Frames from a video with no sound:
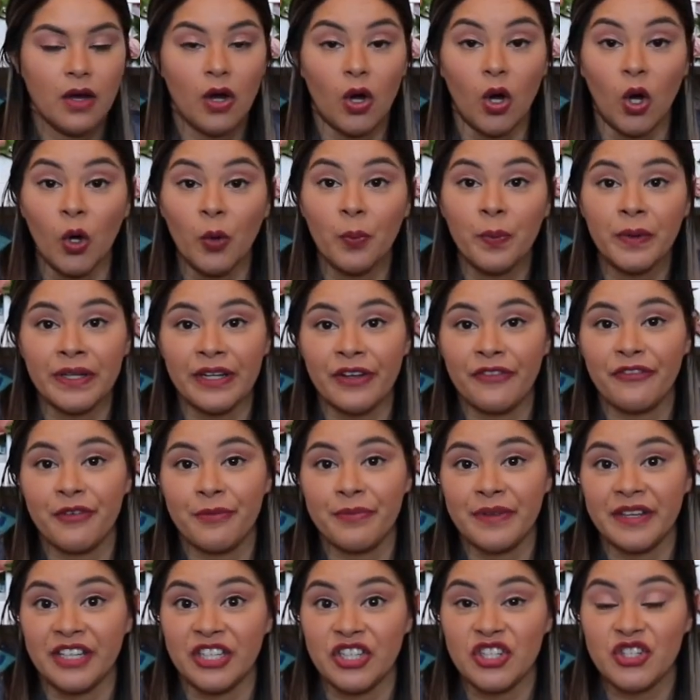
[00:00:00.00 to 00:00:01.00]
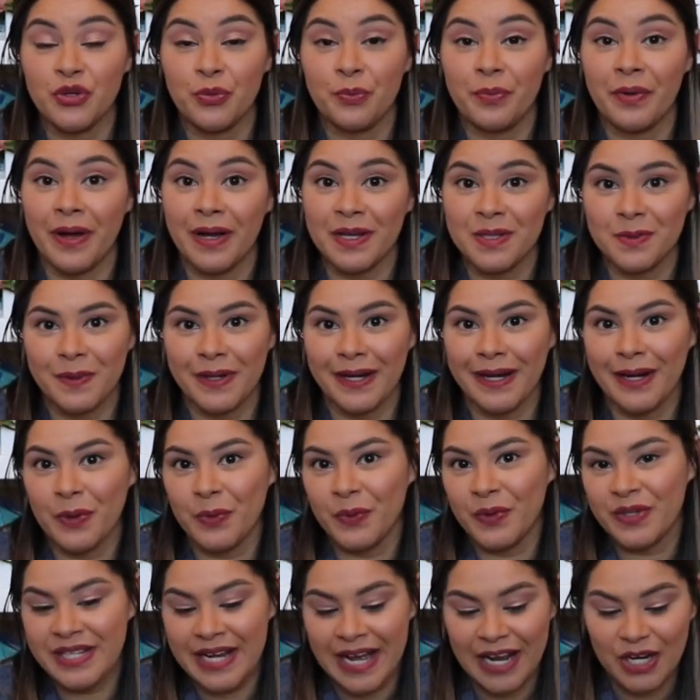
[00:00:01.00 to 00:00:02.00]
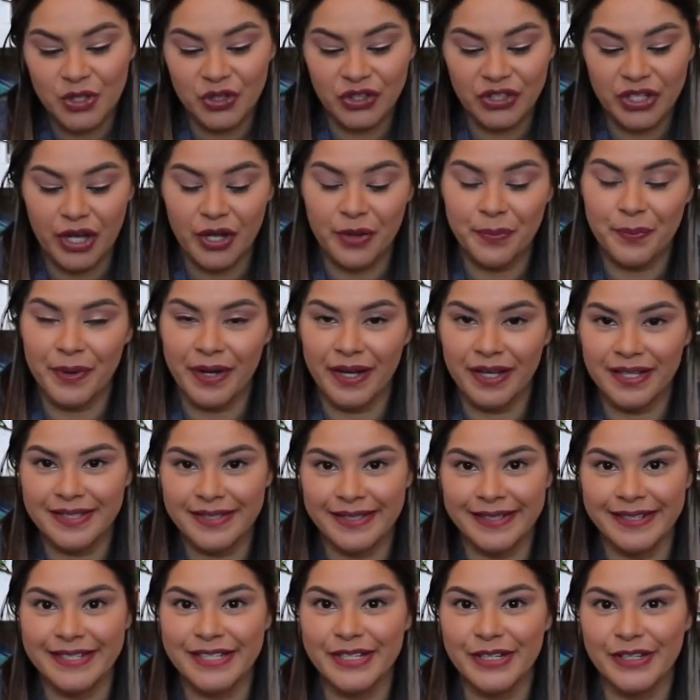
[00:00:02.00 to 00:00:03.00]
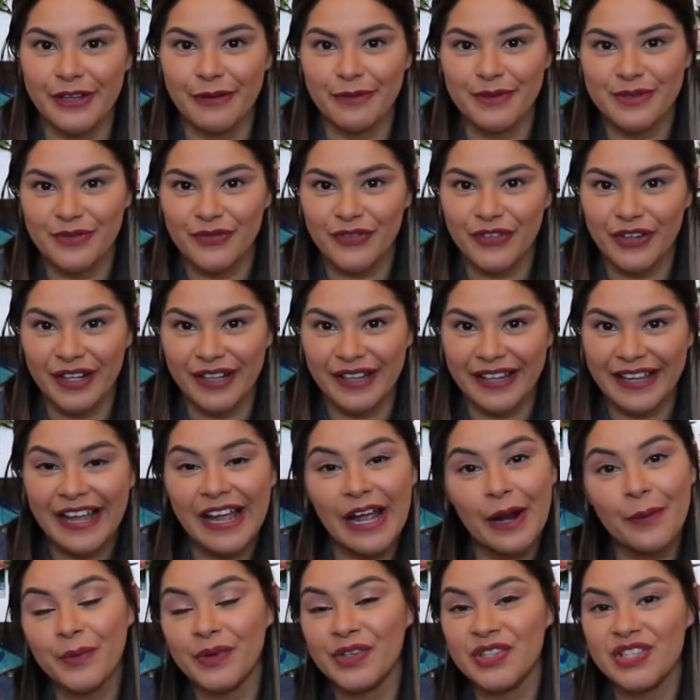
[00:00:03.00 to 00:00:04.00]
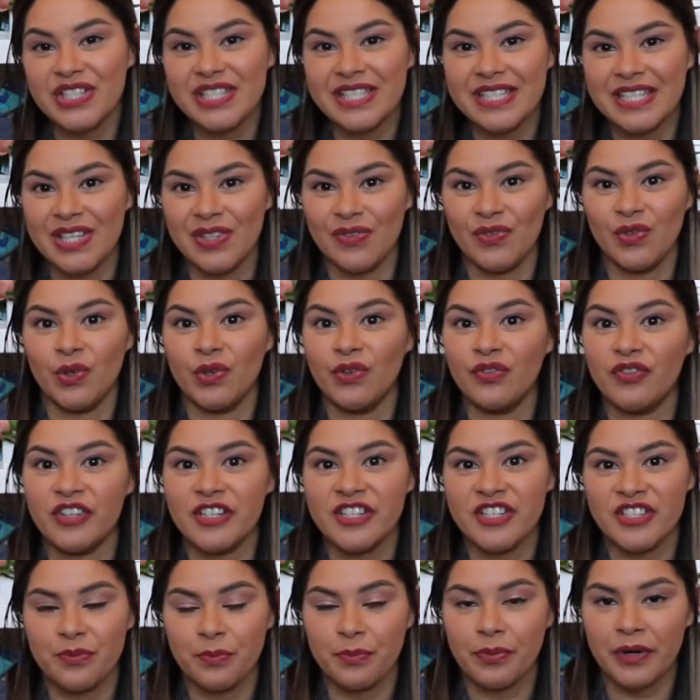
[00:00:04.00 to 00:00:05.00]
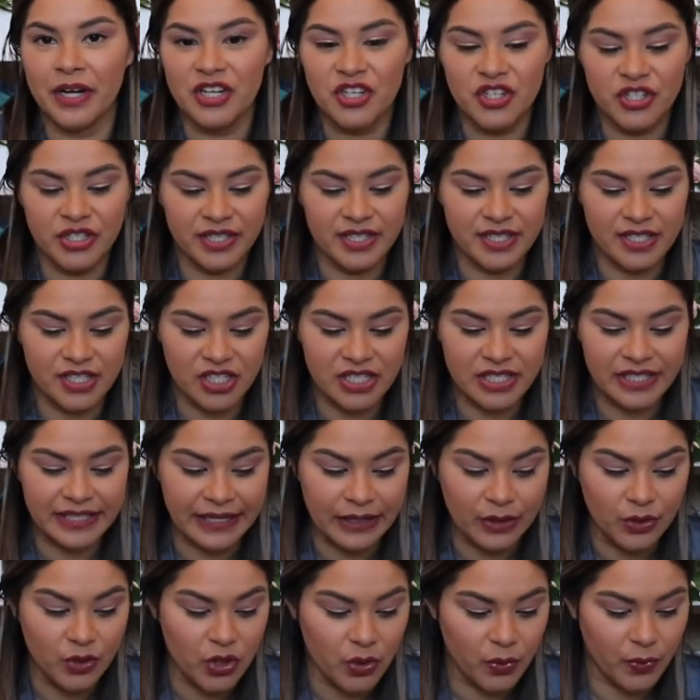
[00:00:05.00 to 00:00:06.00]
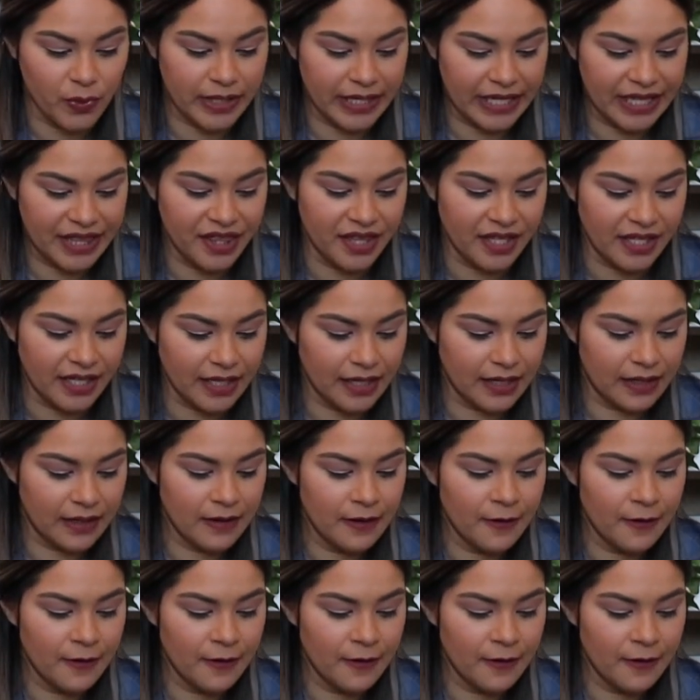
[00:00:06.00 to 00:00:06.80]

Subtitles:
open it from the initial box, but I didn't want to actually unbox it until I was in front of the camera, just to give you a first impressions and just let you know what I think.